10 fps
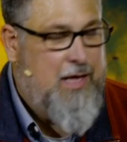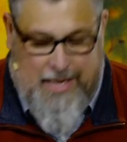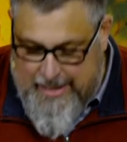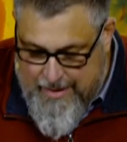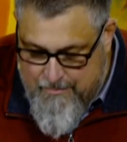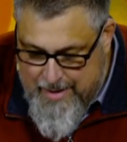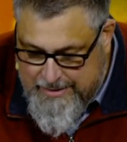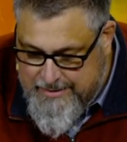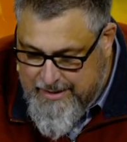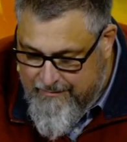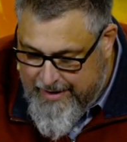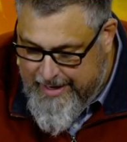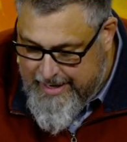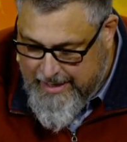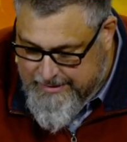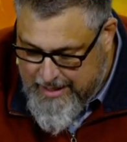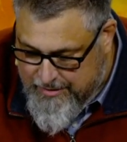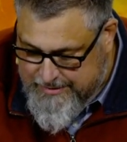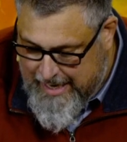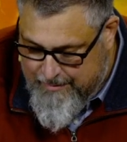In the midst of it, he doesn't
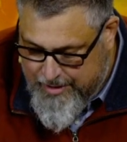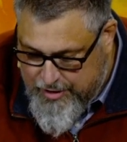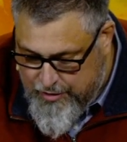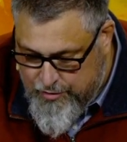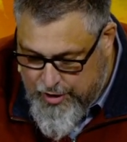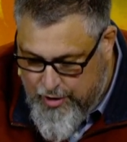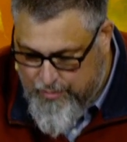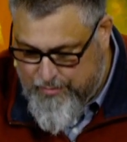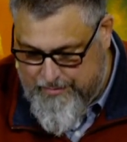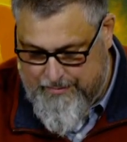understand, but you do.